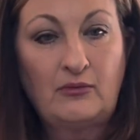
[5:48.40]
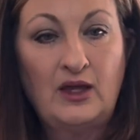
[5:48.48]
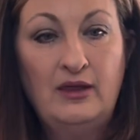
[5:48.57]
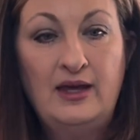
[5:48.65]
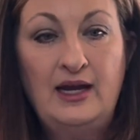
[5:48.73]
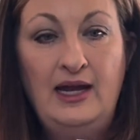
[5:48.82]

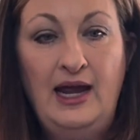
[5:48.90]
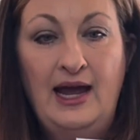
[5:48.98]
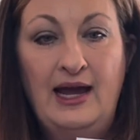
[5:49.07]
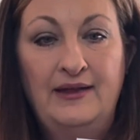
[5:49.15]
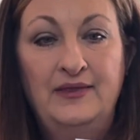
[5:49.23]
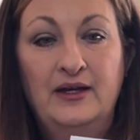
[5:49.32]
They
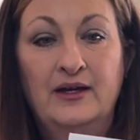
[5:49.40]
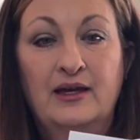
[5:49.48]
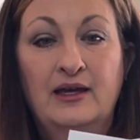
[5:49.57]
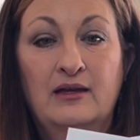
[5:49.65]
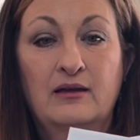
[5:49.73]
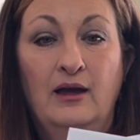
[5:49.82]
had the
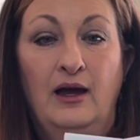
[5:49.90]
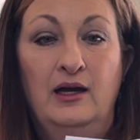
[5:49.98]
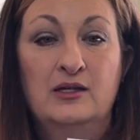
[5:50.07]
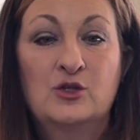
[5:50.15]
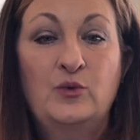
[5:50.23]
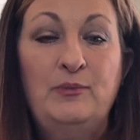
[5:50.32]

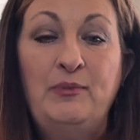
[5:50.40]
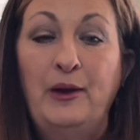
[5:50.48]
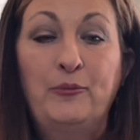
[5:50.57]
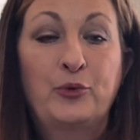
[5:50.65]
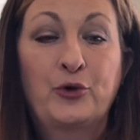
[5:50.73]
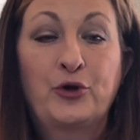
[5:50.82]
sweet
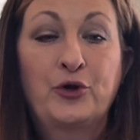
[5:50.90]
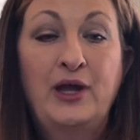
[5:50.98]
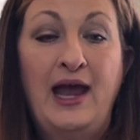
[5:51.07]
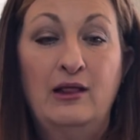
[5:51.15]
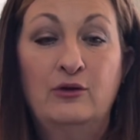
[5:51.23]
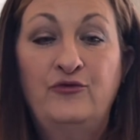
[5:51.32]
pepper
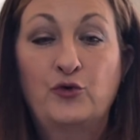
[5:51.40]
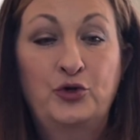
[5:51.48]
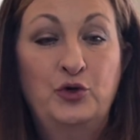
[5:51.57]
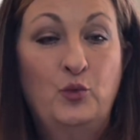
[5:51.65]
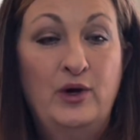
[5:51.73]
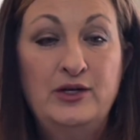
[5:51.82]
California
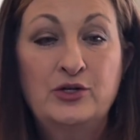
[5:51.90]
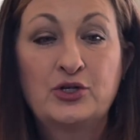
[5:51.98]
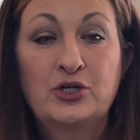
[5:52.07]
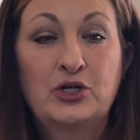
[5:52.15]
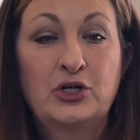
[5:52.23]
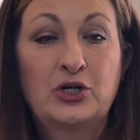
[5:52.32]

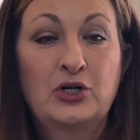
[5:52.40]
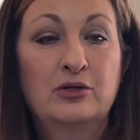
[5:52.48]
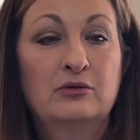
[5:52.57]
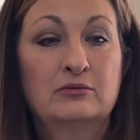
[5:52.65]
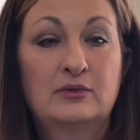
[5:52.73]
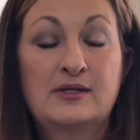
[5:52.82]

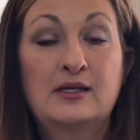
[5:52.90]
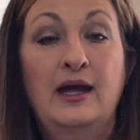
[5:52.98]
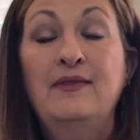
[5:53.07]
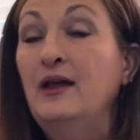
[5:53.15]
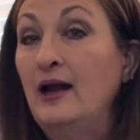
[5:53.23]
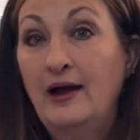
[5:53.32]
Wonder,
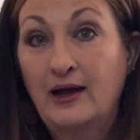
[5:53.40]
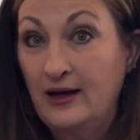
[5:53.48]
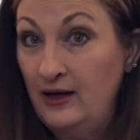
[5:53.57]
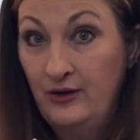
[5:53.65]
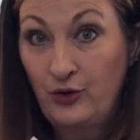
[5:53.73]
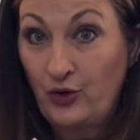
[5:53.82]
and then I got
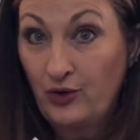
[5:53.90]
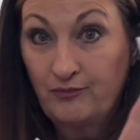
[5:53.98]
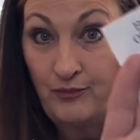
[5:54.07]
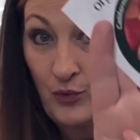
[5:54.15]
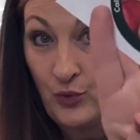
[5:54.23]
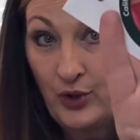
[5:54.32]
another
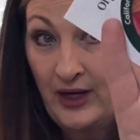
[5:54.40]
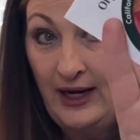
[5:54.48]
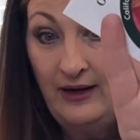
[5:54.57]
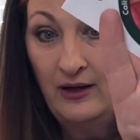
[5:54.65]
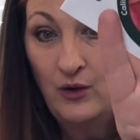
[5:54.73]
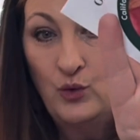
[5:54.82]

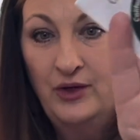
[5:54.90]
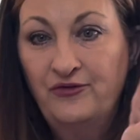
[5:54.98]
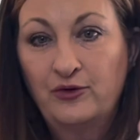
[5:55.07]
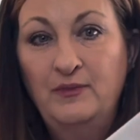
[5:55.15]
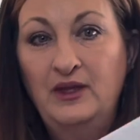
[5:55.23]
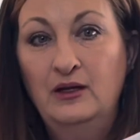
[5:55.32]
organic one
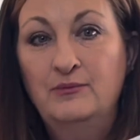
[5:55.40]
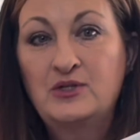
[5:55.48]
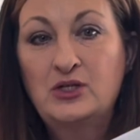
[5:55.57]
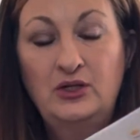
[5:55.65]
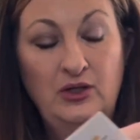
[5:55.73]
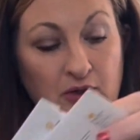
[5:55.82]
from them
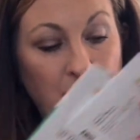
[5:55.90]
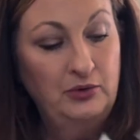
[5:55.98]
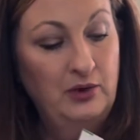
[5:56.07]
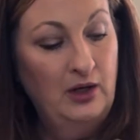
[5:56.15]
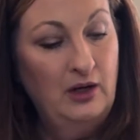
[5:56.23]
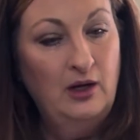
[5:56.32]
too.
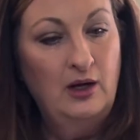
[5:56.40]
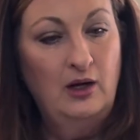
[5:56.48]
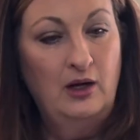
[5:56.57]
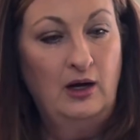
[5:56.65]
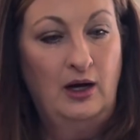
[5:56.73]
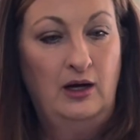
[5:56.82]

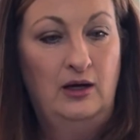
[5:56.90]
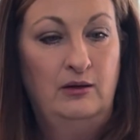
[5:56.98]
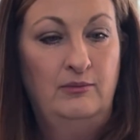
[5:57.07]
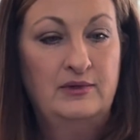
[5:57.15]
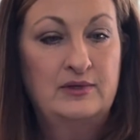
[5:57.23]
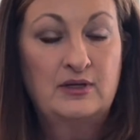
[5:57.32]

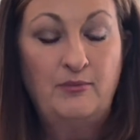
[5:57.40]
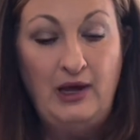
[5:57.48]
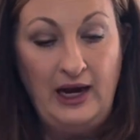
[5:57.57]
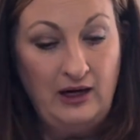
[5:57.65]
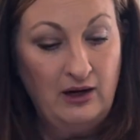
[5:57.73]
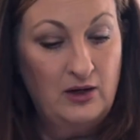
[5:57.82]

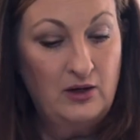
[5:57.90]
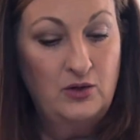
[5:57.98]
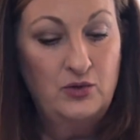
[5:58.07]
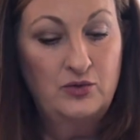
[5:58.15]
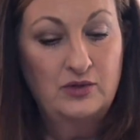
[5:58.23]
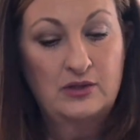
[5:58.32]

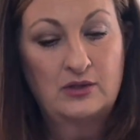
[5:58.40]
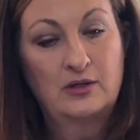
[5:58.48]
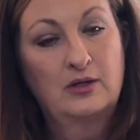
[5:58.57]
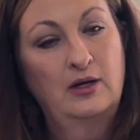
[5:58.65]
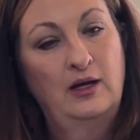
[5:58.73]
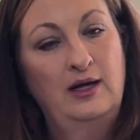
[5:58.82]
Tomatoes,
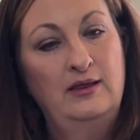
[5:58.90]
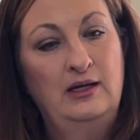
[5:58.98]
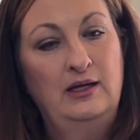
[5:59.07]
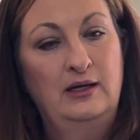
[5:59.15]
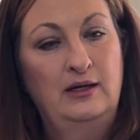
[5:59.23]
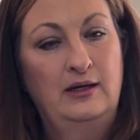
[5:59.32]
and
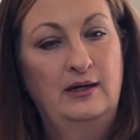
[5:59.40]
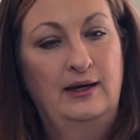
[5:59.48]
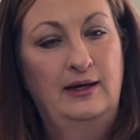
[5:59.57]
then